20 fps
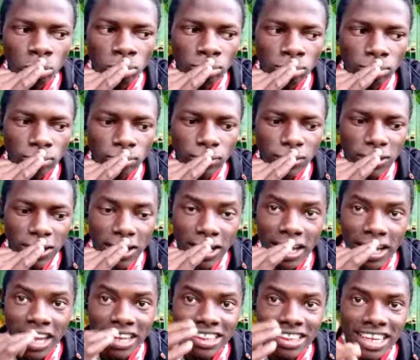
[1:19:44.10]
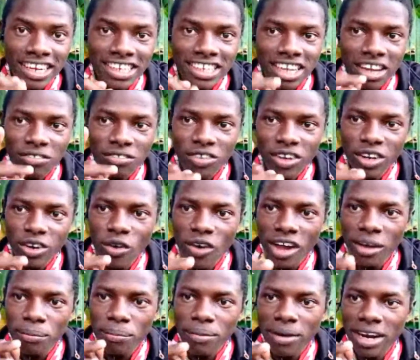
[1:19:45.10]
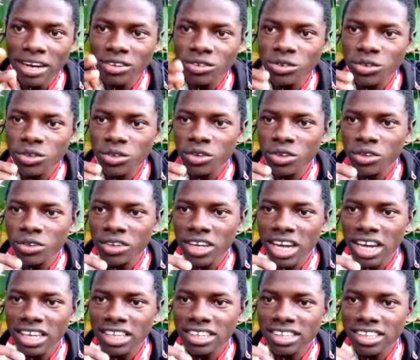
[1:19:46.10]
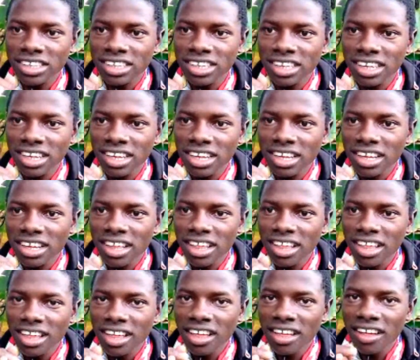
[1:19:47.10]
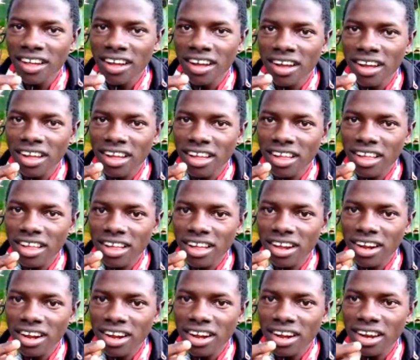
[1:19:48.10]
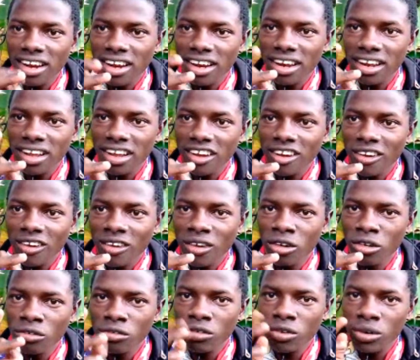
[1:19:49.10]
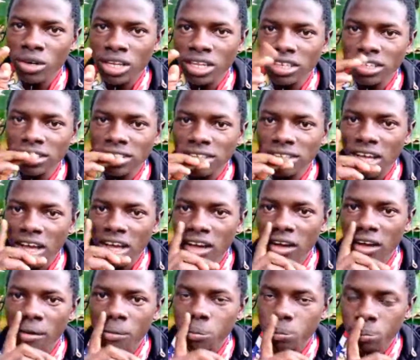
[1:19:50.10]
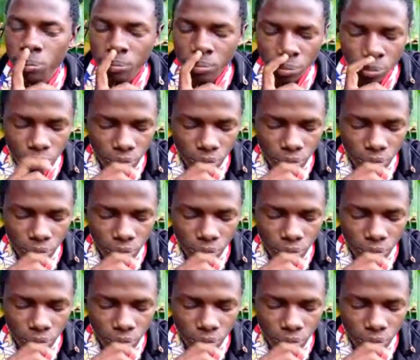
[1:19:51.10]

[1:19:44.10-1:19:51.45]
There is a video I plan to show you guys of this.